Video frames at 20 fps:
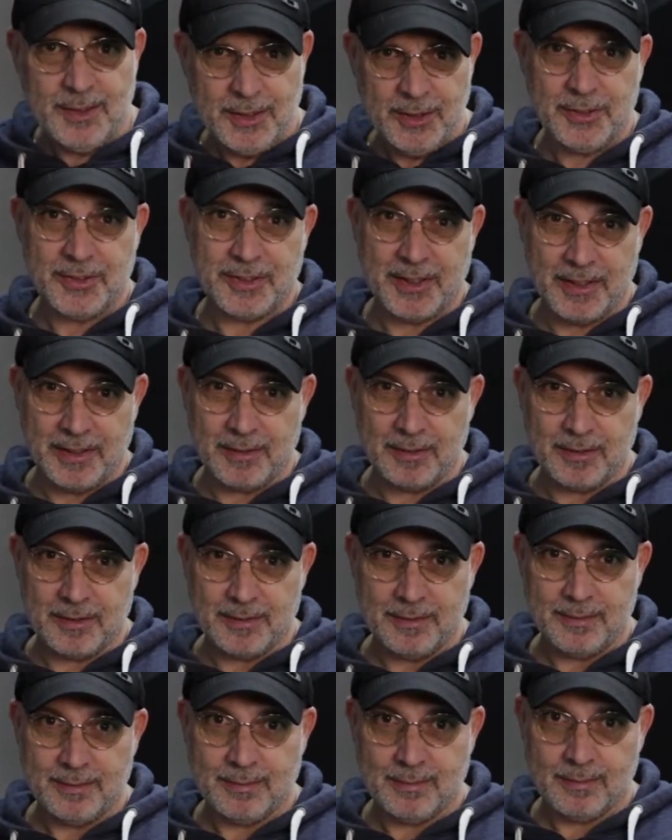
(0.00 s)
You did,
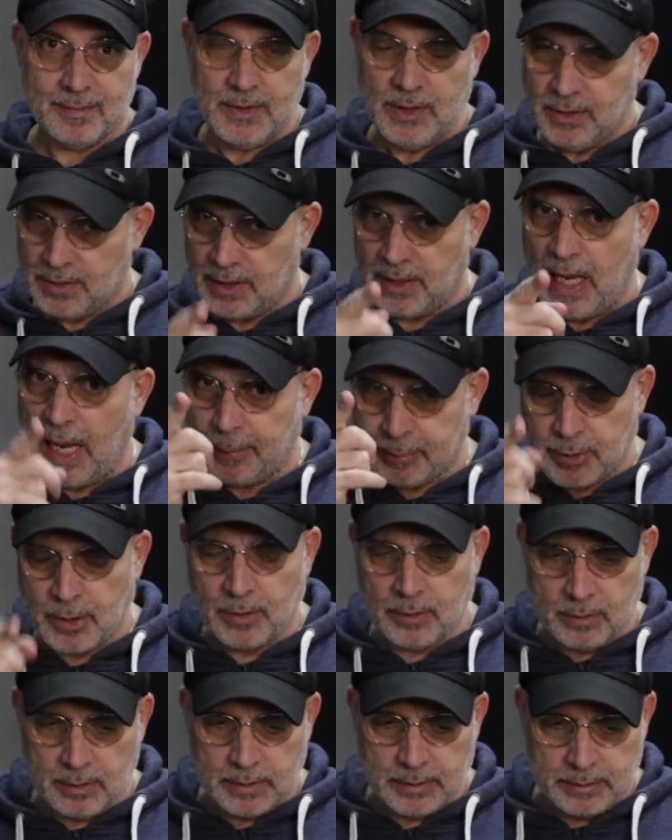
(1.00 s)

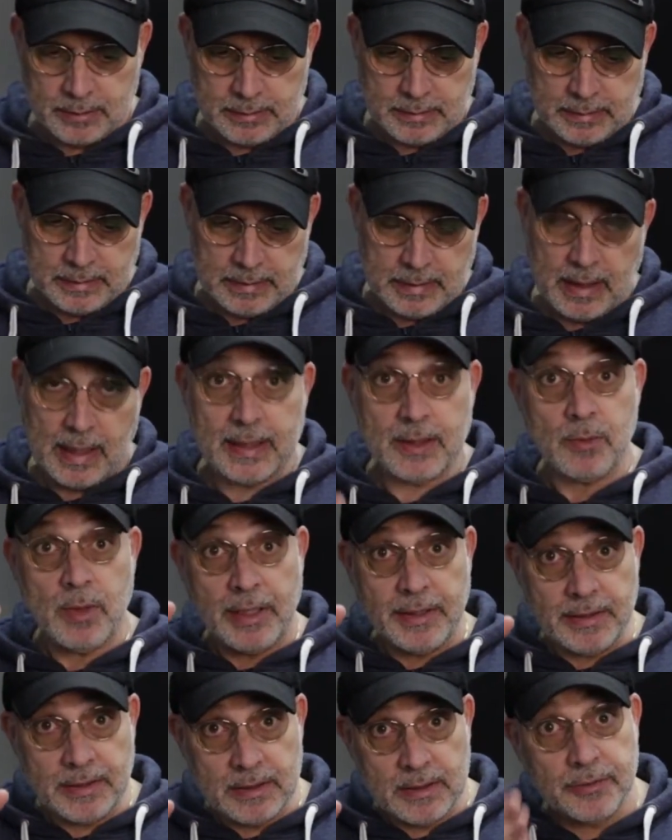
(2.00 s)
absolutely.
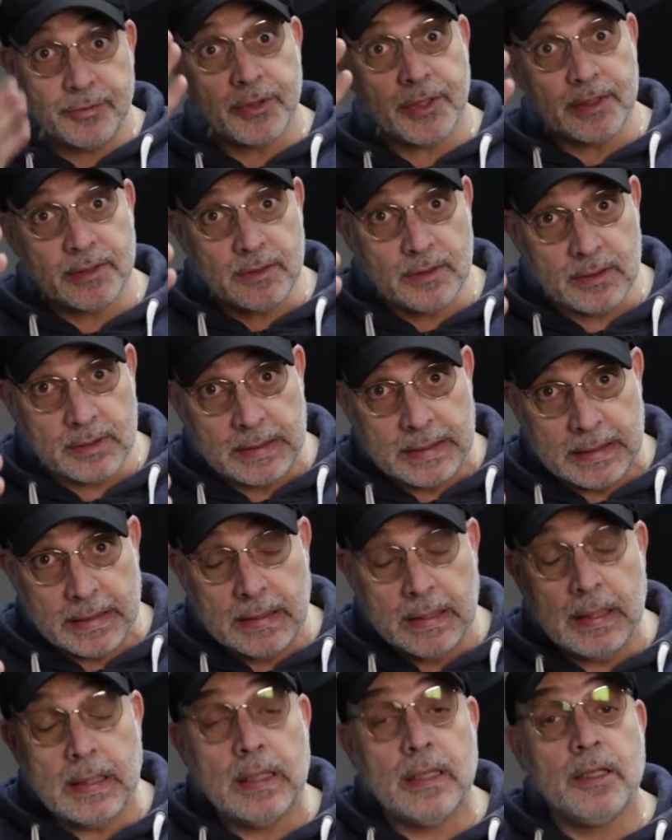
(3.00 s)
Otherwise, if you didn't,
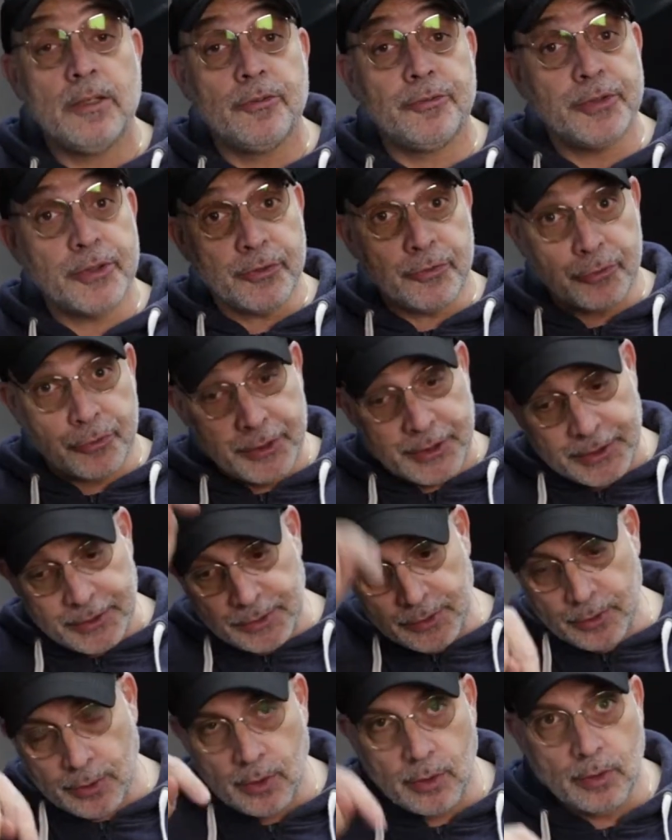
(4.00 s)
feel
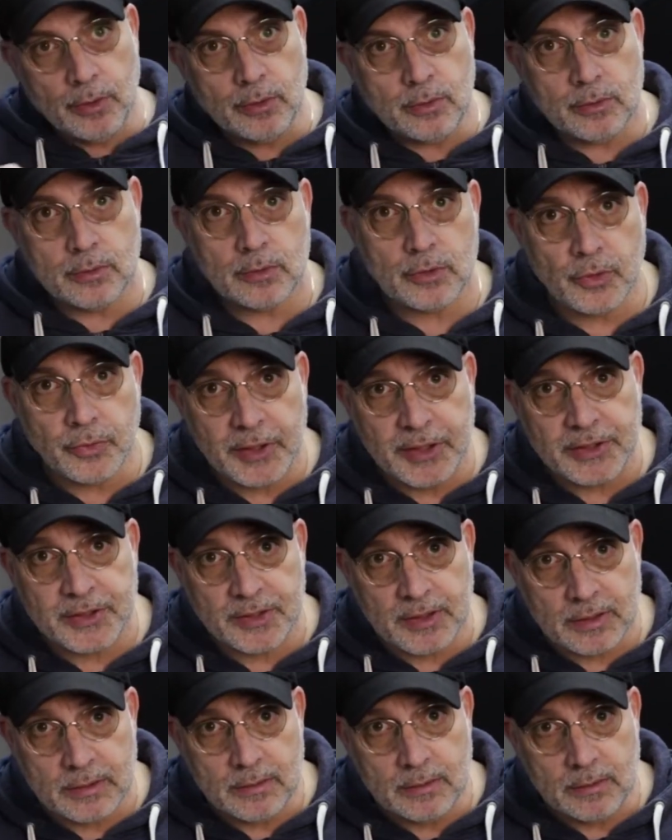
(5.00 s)
free to
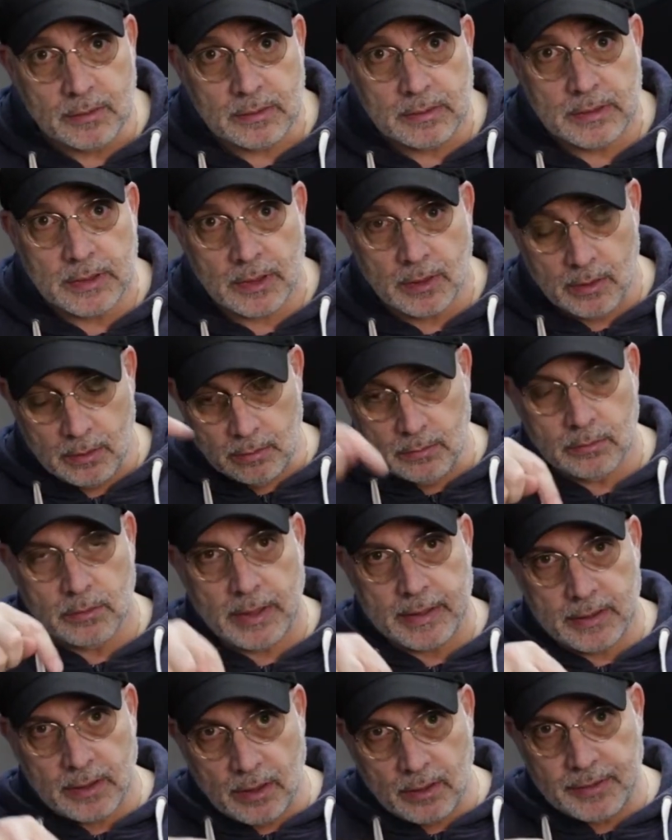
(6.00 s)
question, you know,
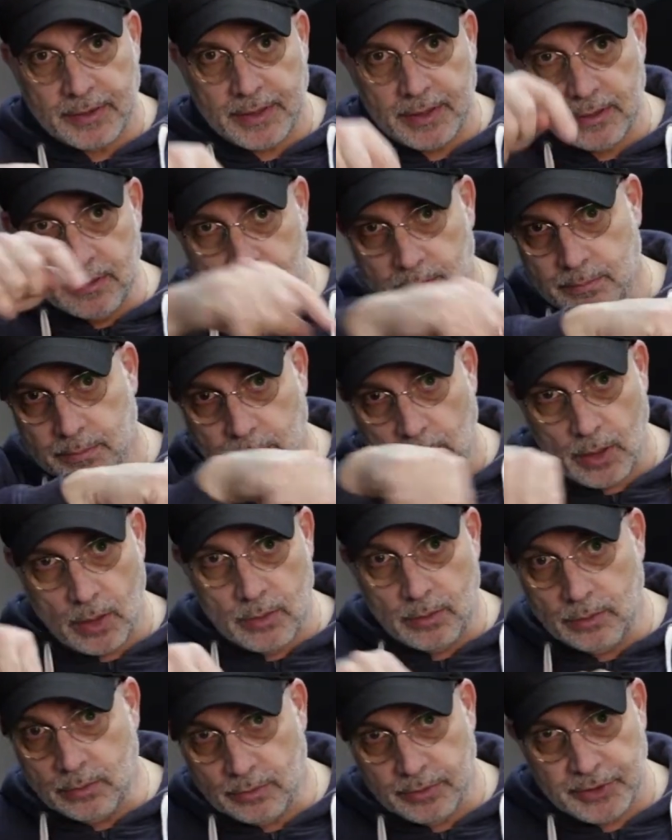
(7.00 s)
right down there
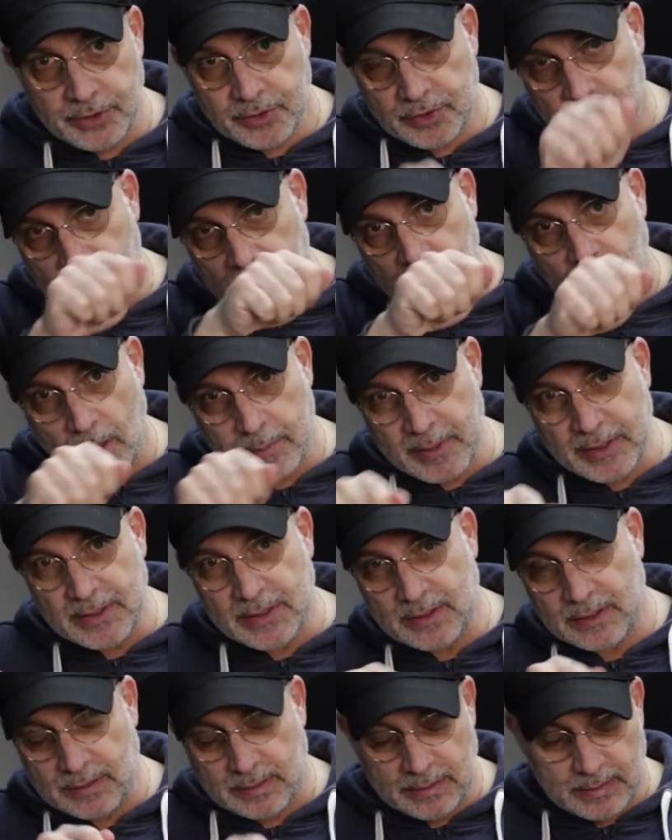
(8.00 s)
below, question,
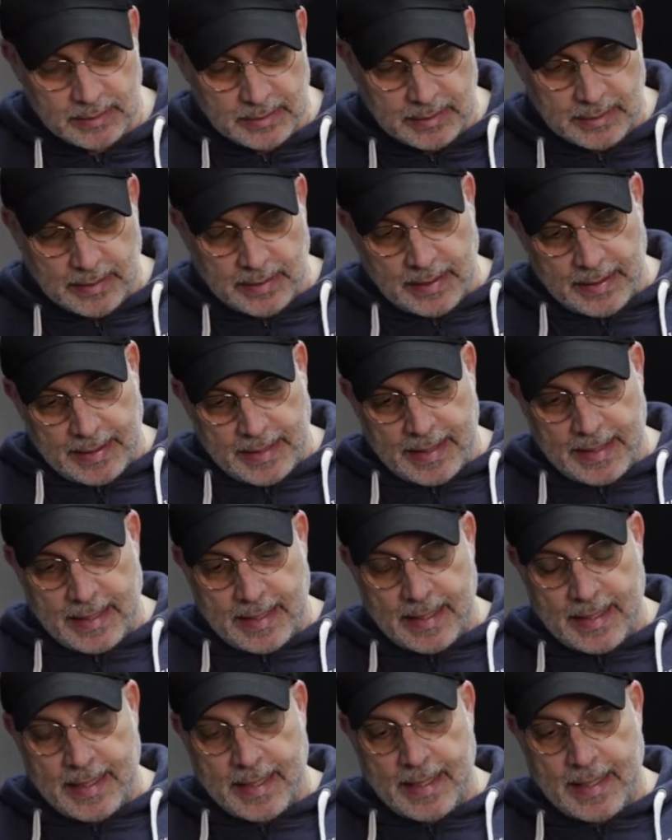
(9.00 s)
comments.
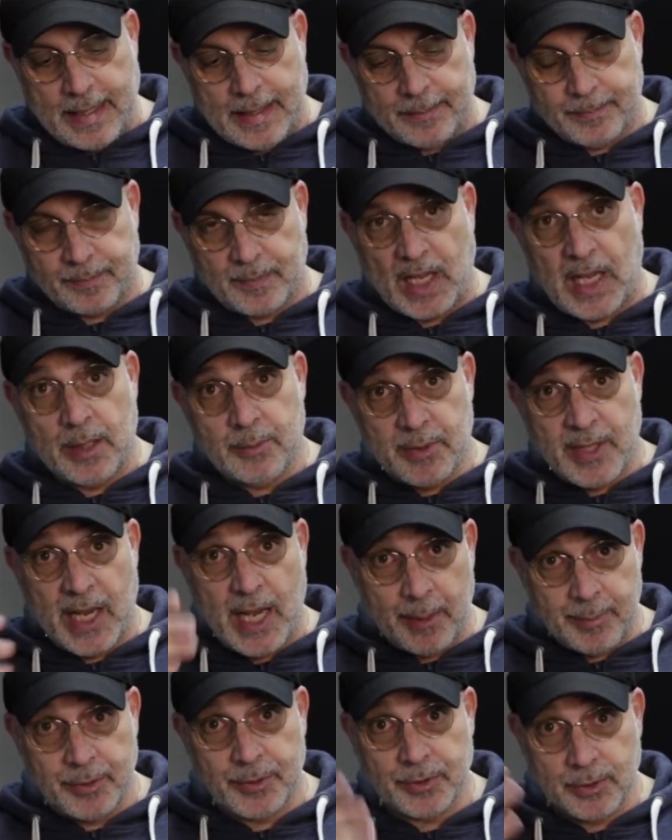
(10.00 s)
I'll be
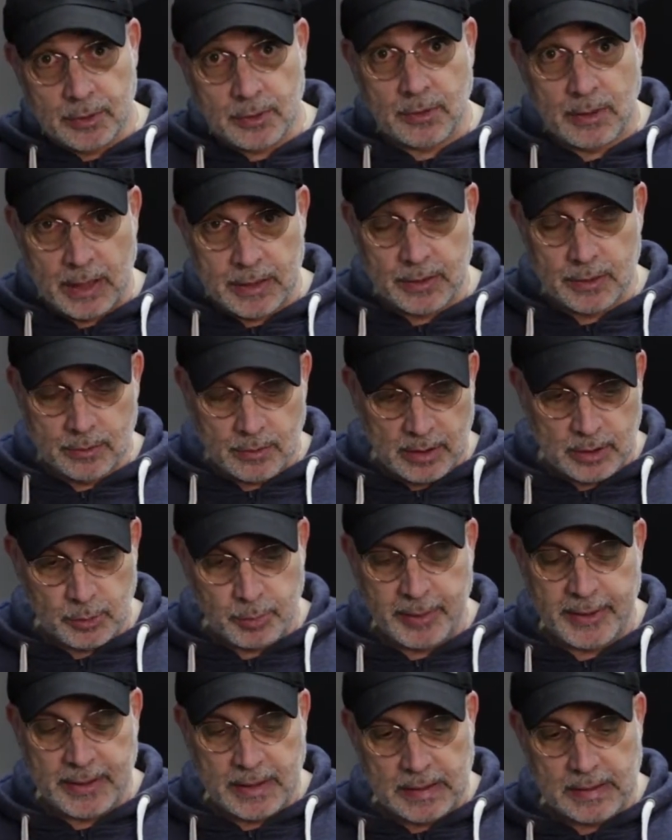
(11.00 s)
happy to try to
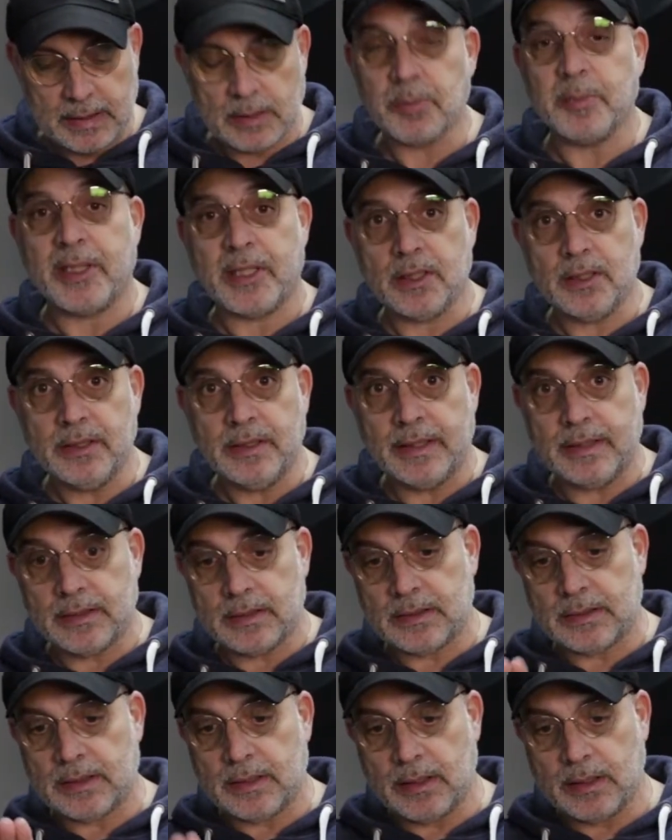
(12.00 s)
explain it a little better,
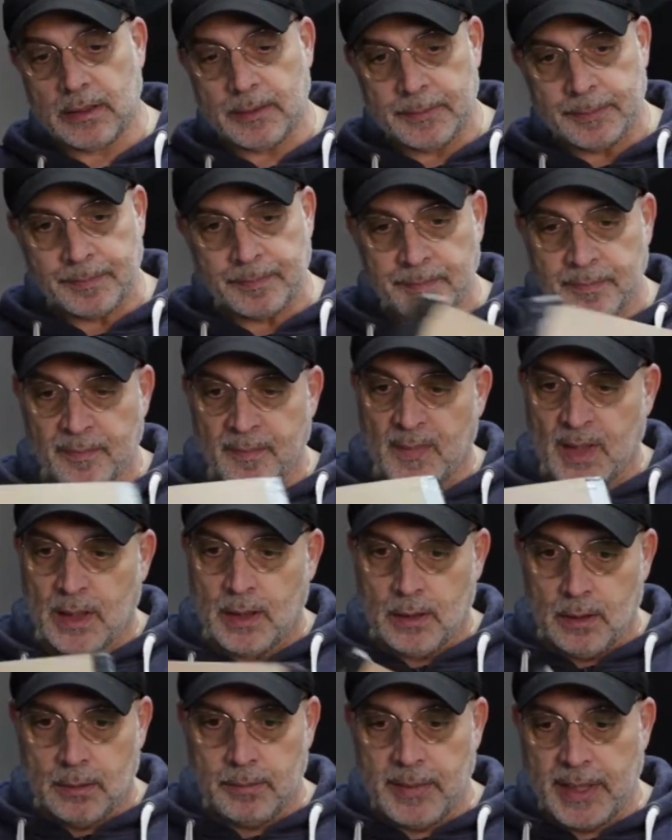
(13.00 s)
and
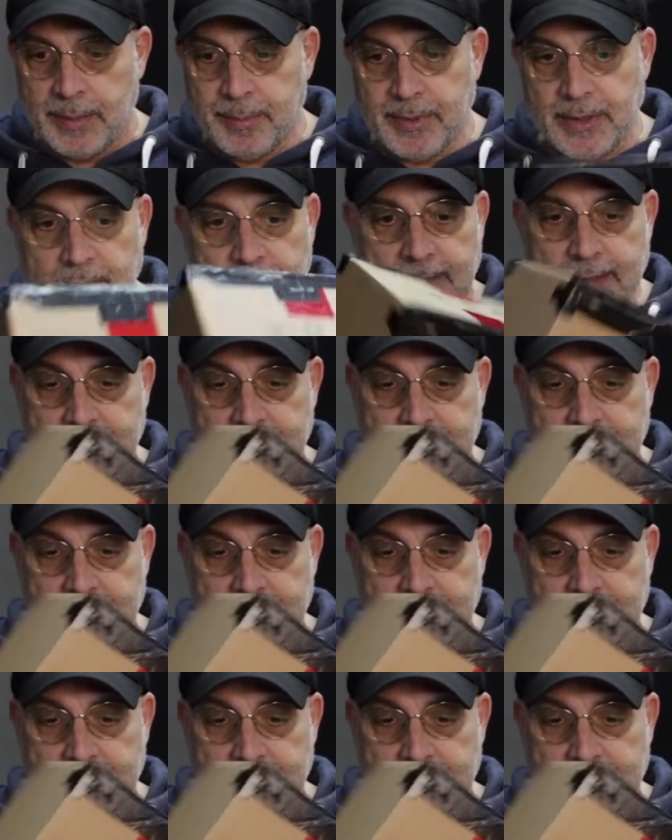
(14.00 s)
maybe the